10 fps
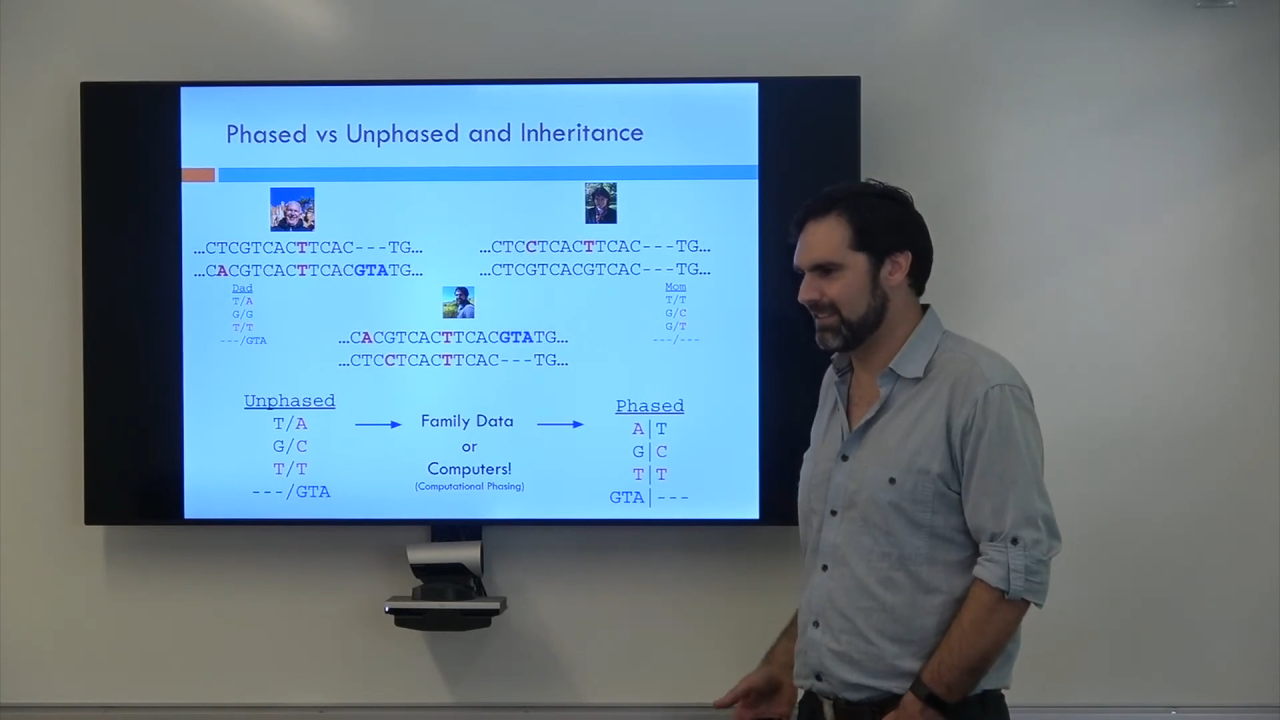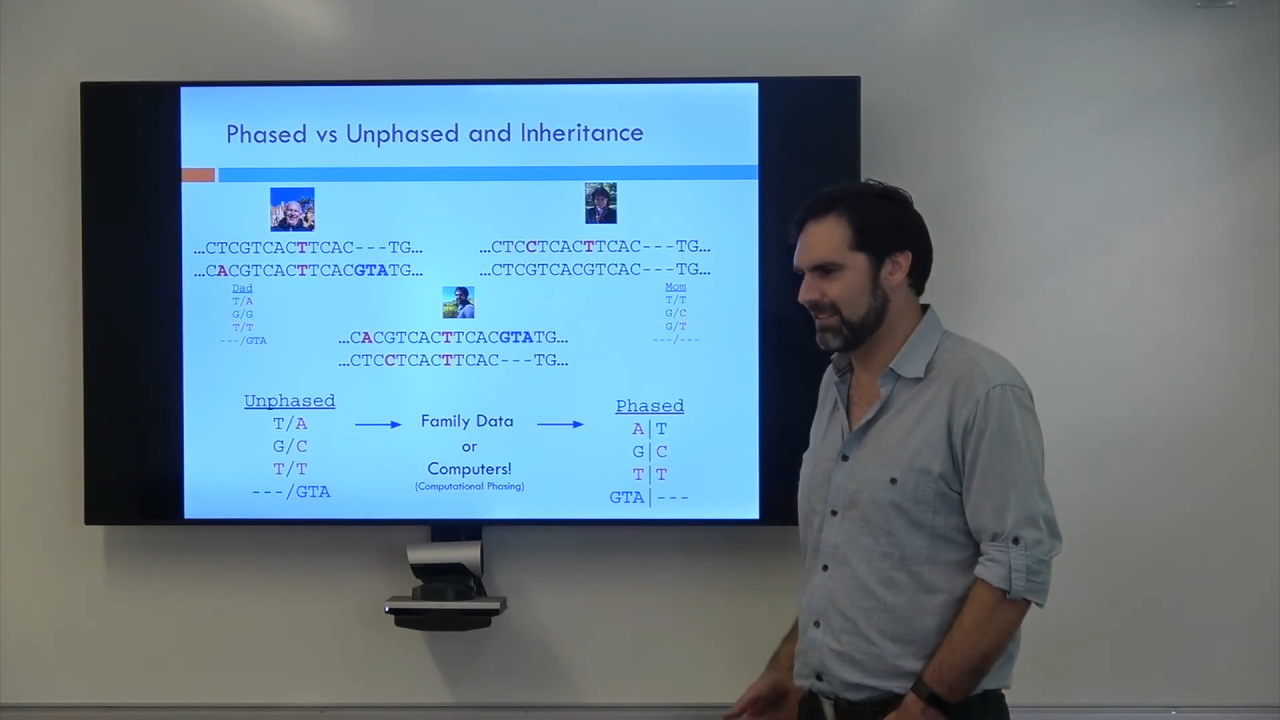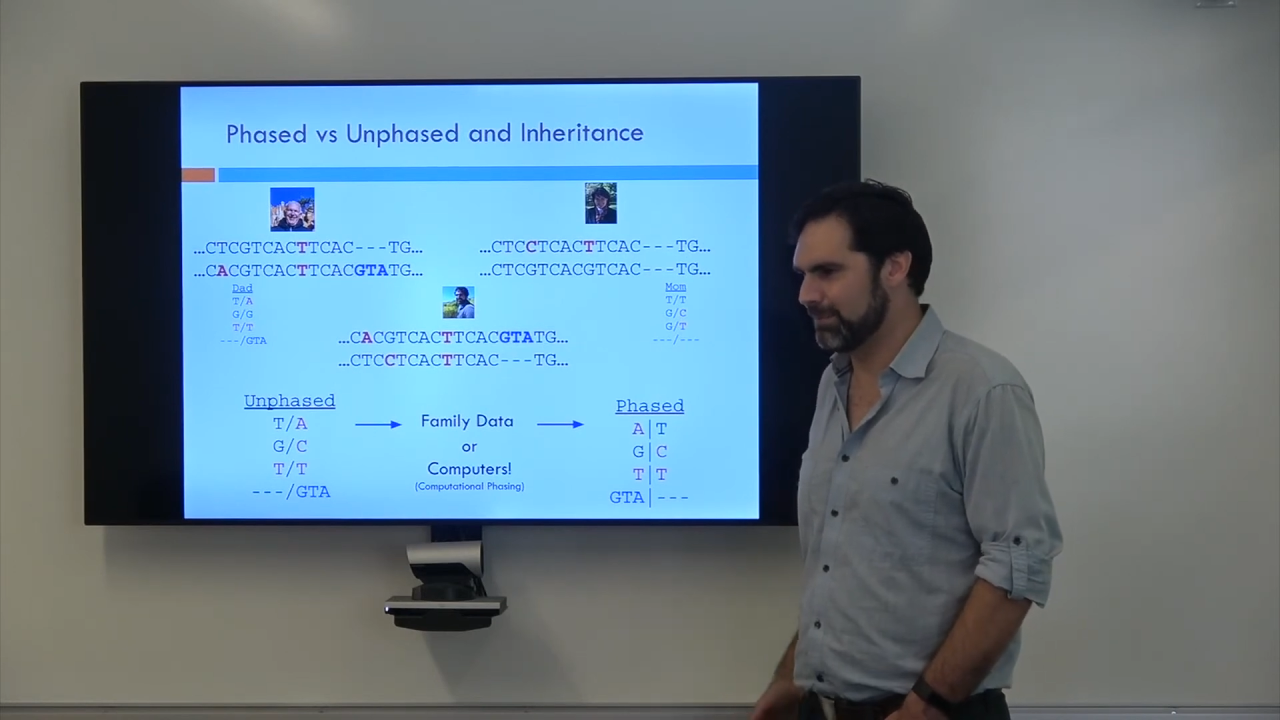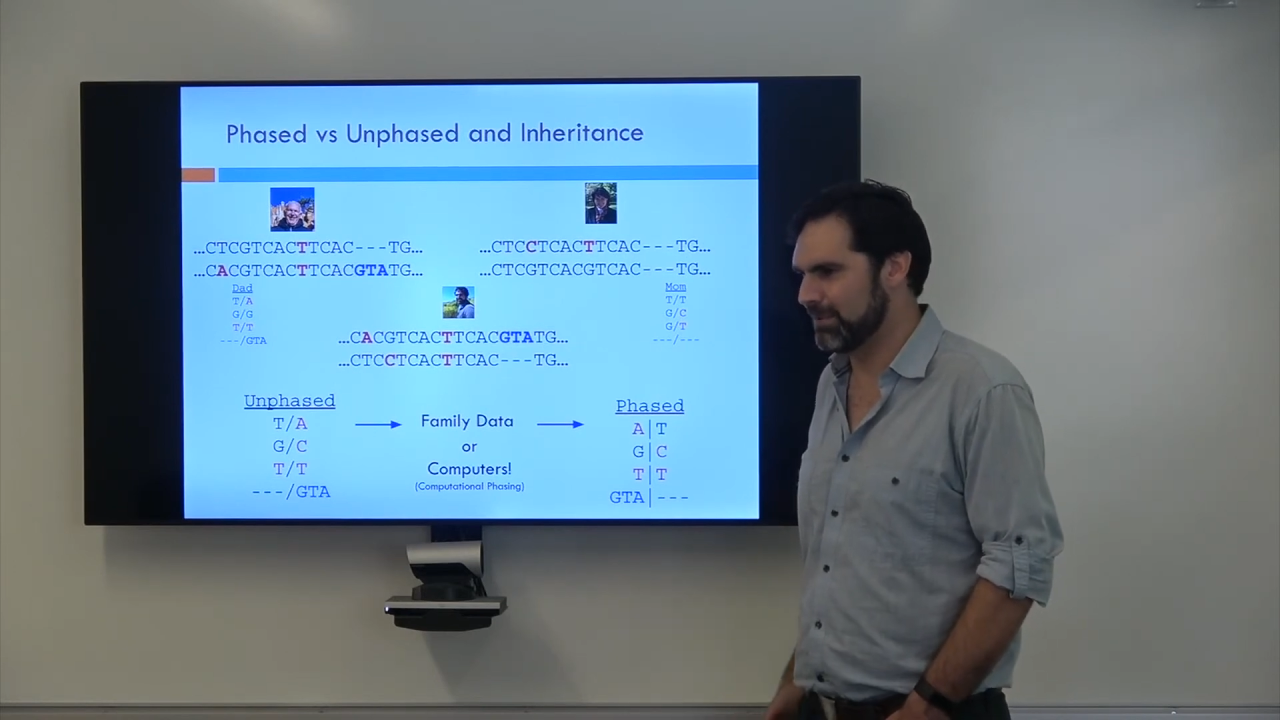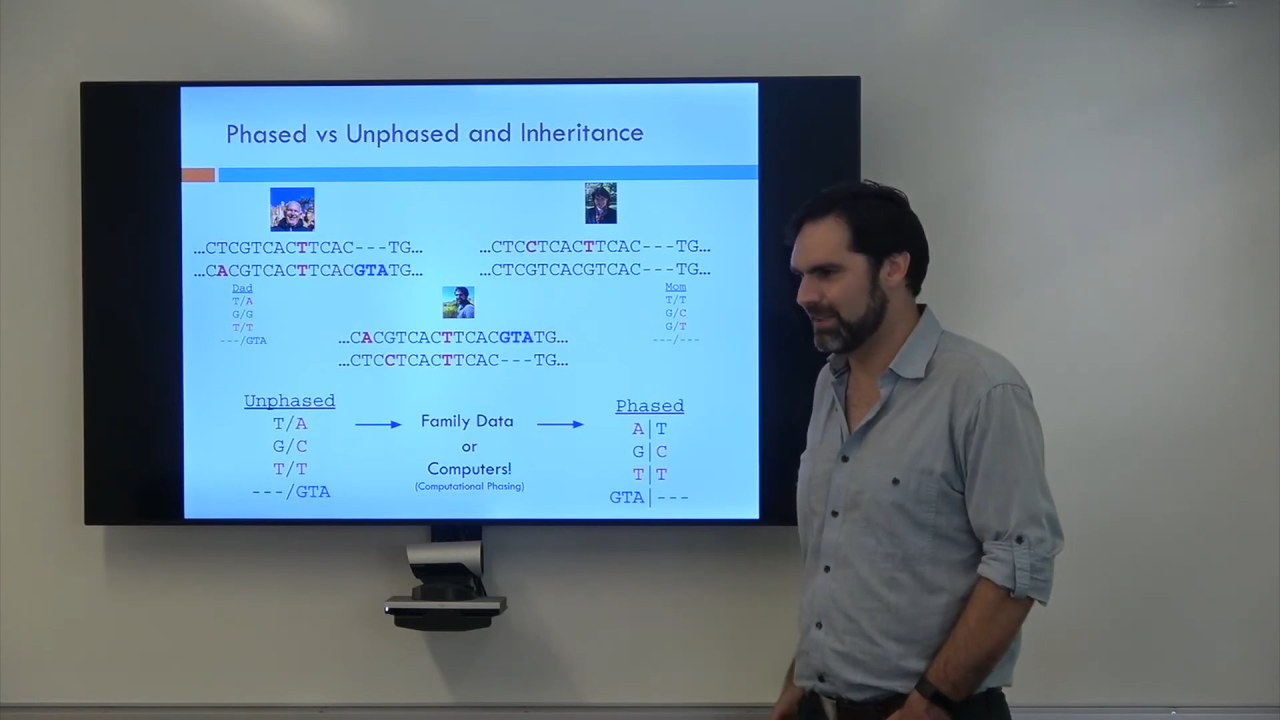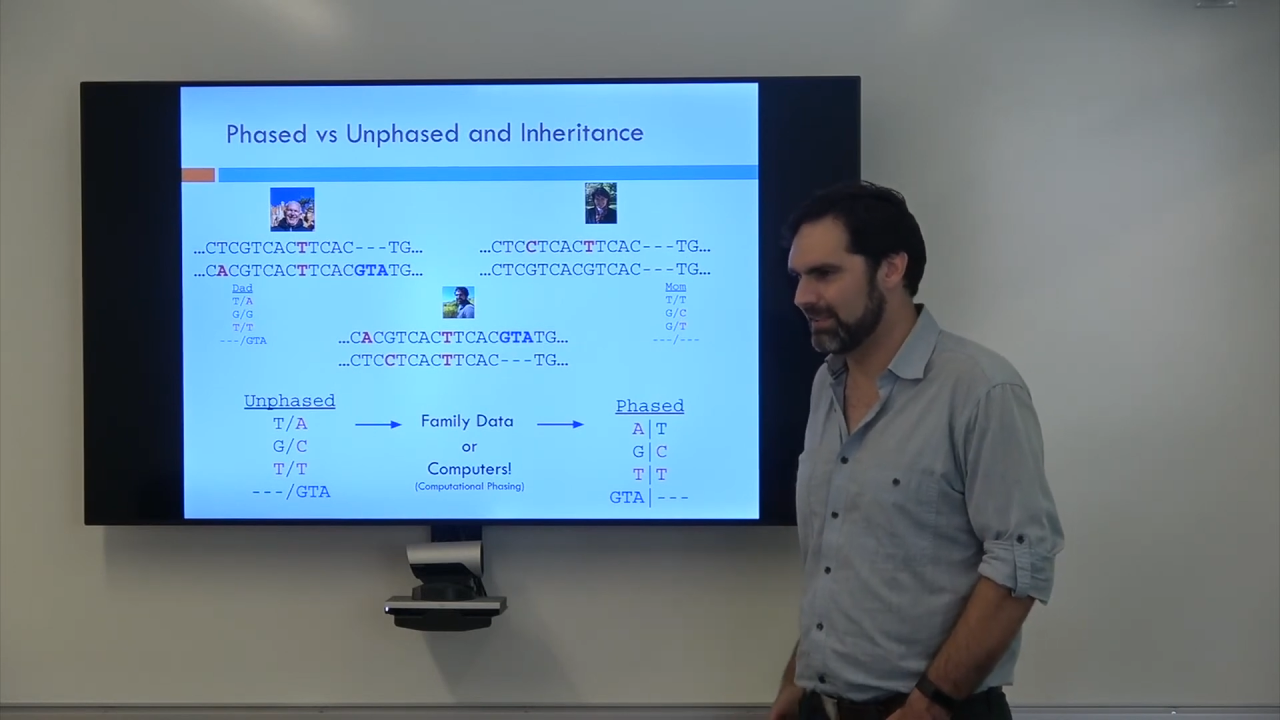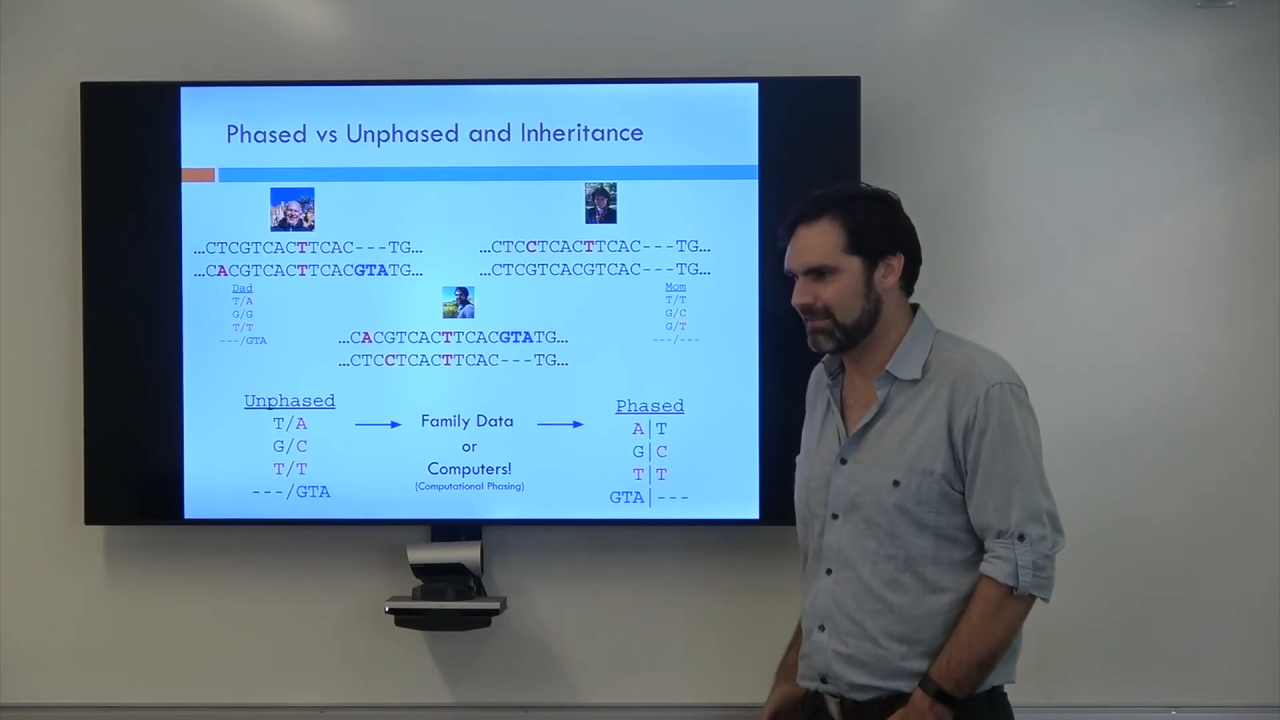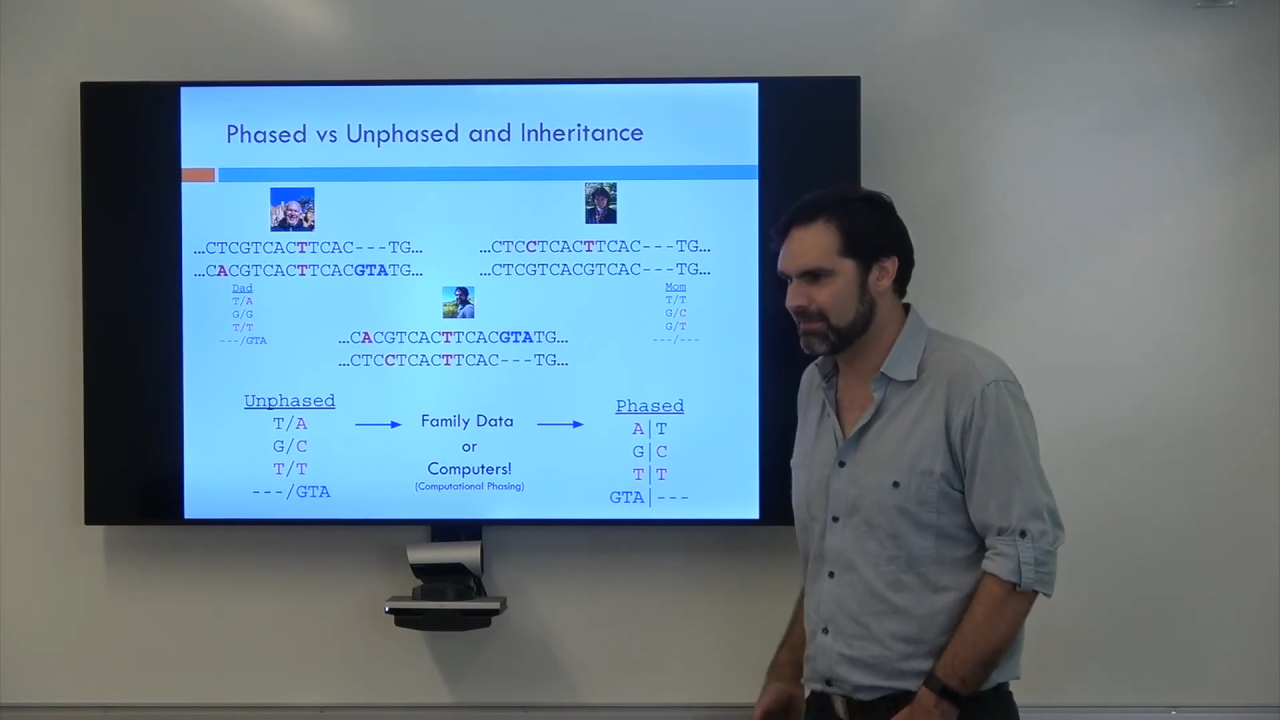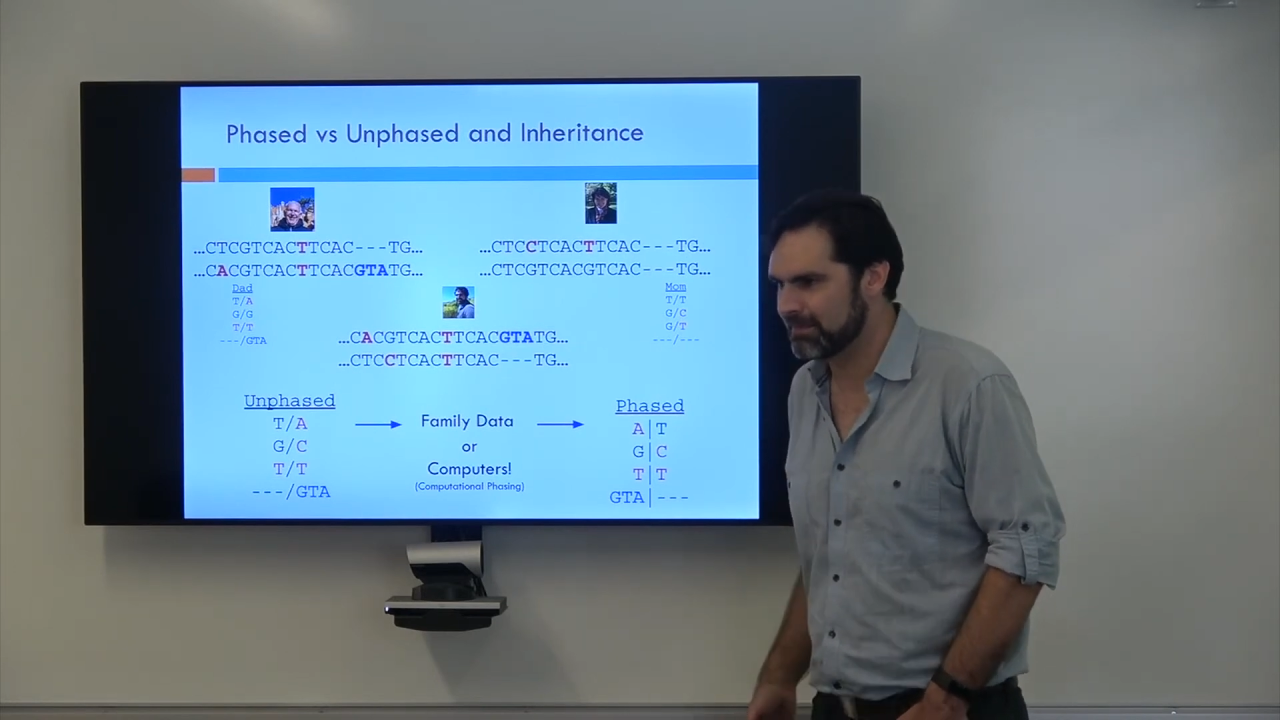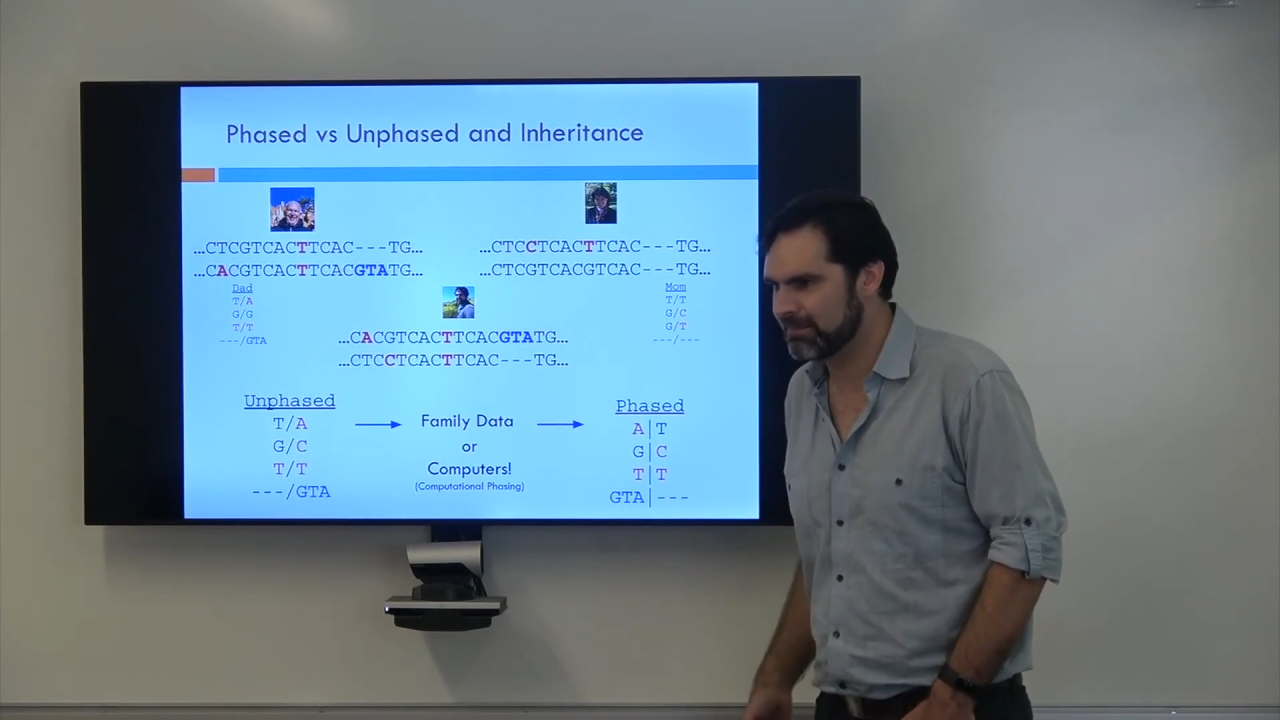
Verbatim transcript: this point.